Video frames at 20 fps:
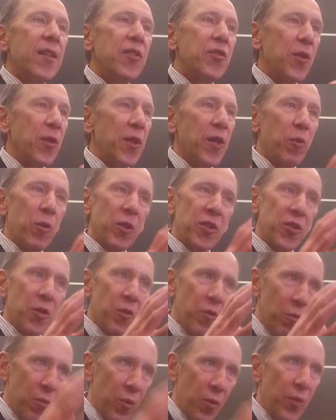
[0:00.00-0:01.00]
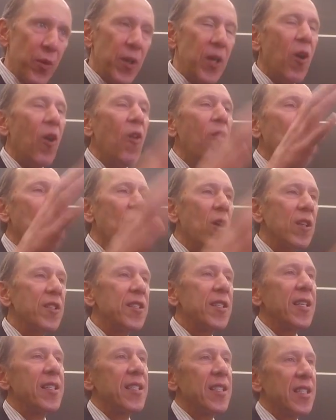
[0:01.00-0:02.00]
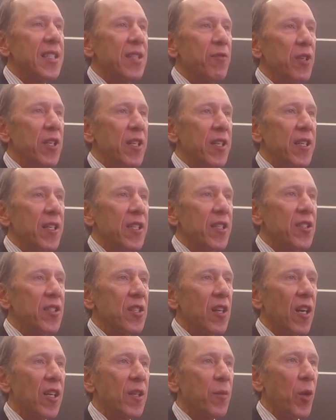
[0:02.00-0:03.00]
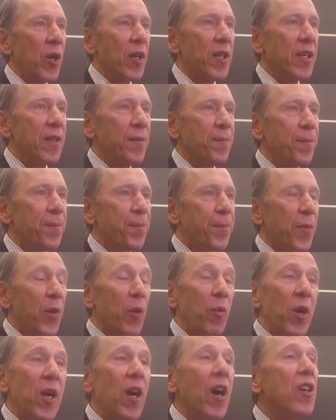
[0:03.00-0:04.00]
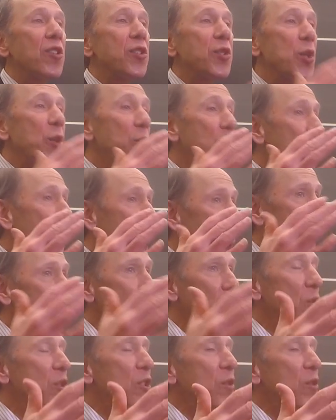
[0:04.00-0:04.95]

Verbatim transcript: So there was the overall sensitivity to the stock market. We also knew